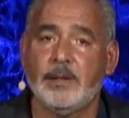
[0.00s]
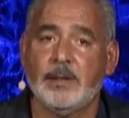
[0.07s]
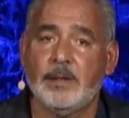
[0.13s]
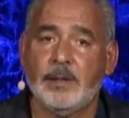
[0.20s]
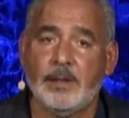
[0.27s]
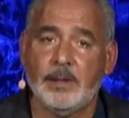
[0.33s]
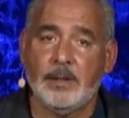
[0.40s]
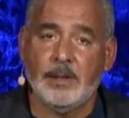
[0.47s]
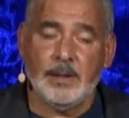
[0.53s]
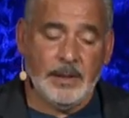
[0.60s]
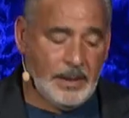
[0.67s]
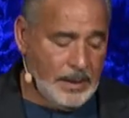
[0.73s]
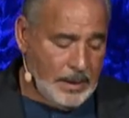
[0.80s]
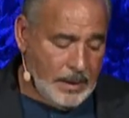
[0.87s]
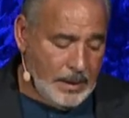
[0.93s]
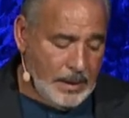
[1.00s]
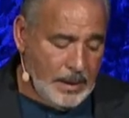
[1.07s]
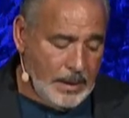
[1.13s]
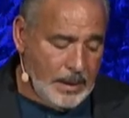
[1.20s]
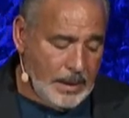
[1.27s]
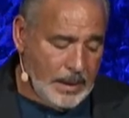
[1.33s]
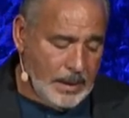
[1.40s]

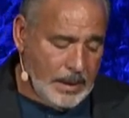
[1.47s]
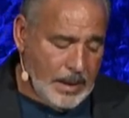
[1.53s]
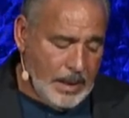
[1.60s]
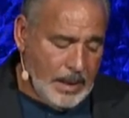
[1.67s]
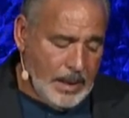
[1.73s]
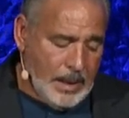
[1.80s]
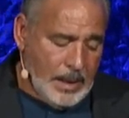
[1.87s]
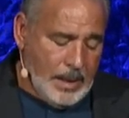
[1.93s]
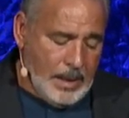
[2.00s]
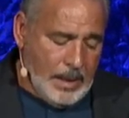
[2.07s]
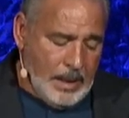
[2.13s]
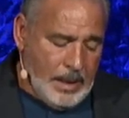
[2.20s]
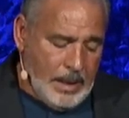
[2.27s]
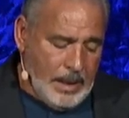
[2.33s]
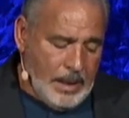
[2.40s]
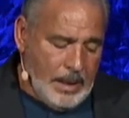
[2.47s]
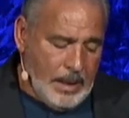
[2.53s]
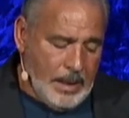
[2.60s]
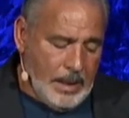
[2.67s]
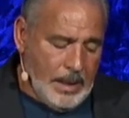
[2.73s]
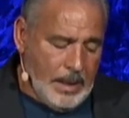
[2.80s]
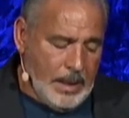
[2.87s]

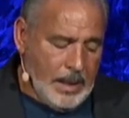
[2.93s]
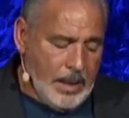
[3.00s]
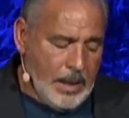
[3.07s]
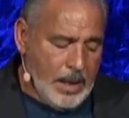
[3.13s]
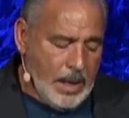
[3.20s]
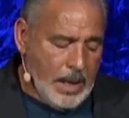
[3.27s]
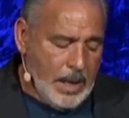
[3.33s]
(no one is talking)